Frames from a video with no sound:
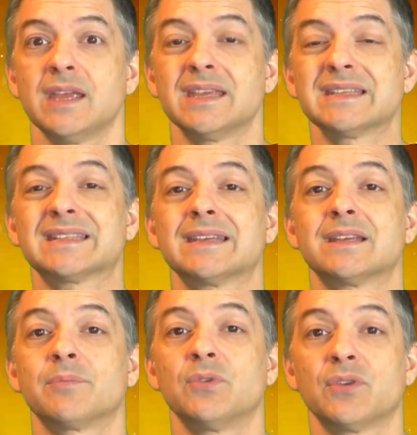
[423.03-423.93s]
Is he
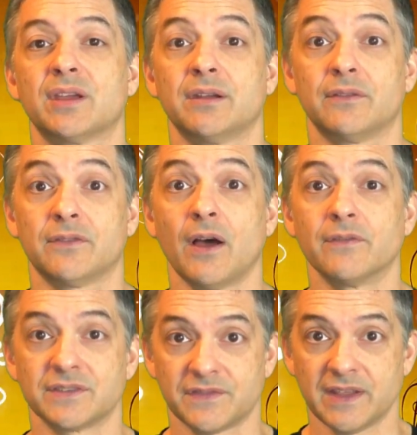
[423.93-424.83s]
communicative
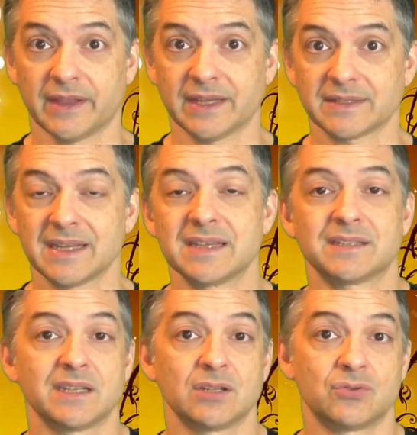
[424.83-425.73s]
of his feelings? Is
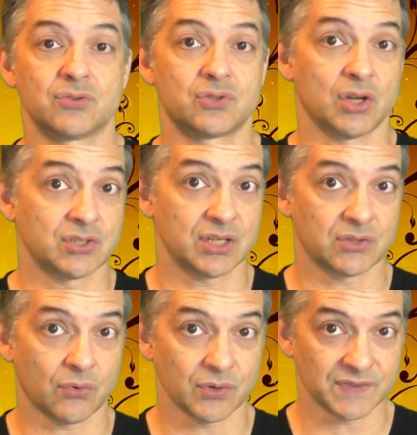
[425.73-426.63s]
he judgy
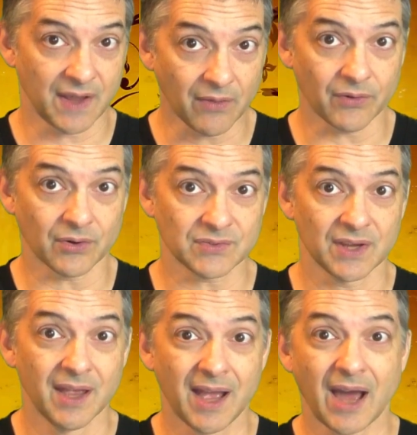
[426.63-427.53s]
towards others?
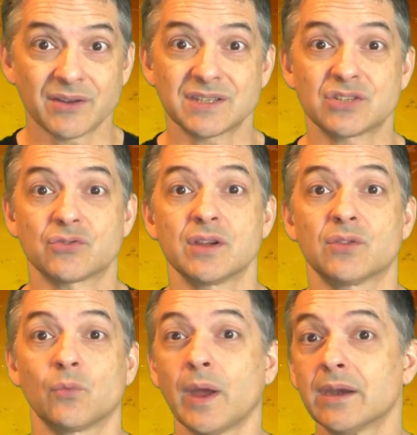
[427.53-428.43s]
How does he treat
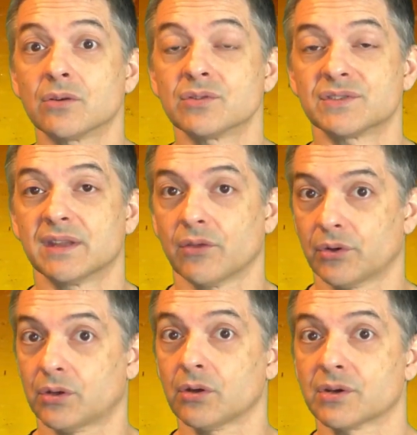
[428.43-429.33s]
the waiters and the
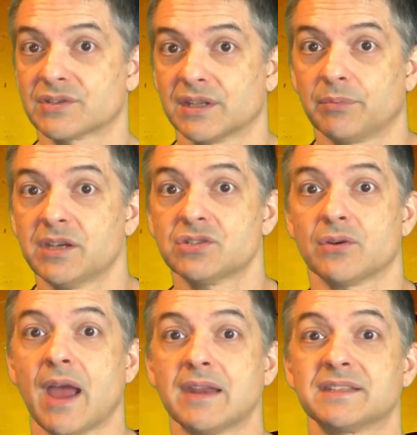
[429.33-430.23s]
other clerks at the place you're at?